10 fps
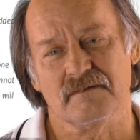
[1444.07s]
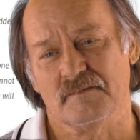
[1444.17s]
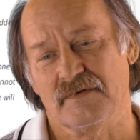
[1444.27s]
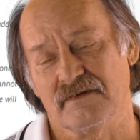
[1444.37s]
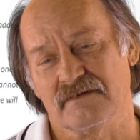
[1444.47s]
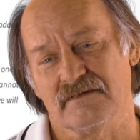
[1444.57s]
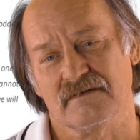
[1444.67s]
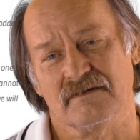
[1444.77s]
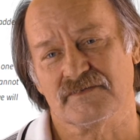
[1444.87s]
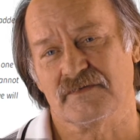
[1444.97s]
blood and
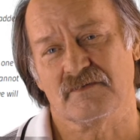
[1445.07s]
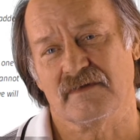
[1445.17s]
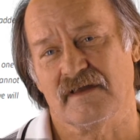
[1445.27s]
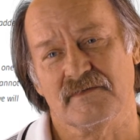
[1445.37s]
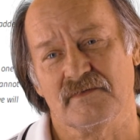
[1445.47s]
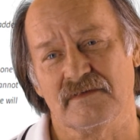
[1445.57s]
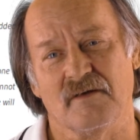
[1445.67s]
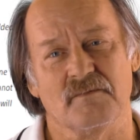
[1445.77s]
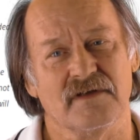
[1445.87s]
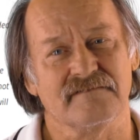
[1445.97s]
lungs and what have you
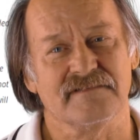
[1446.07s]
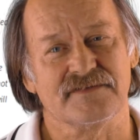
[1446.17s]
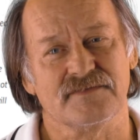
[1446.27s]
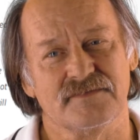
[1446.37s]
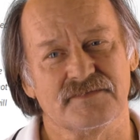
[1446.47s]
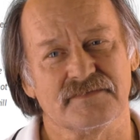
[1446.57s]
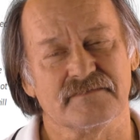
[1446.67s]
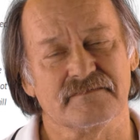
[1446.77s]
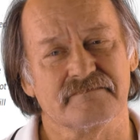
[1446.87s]
without blood vessels.